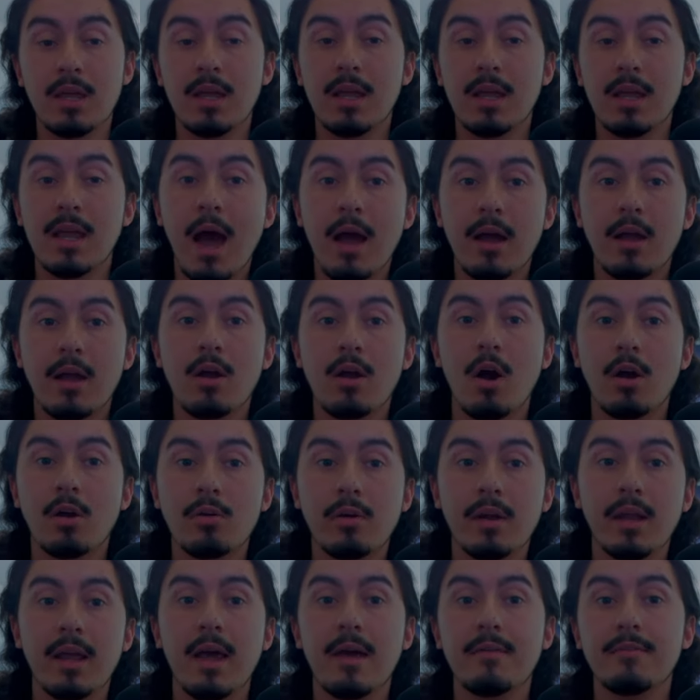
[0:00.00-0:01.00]
got
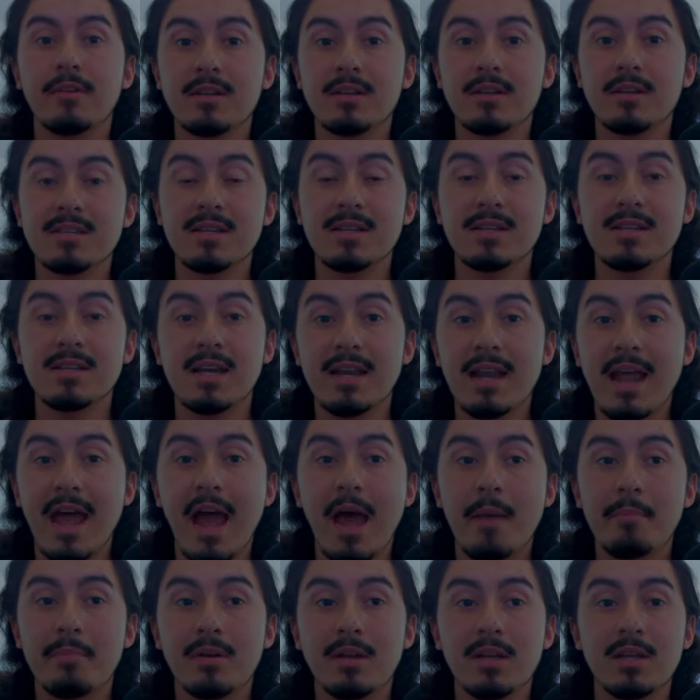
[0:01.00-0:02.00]
concrete evidence it didn't happen,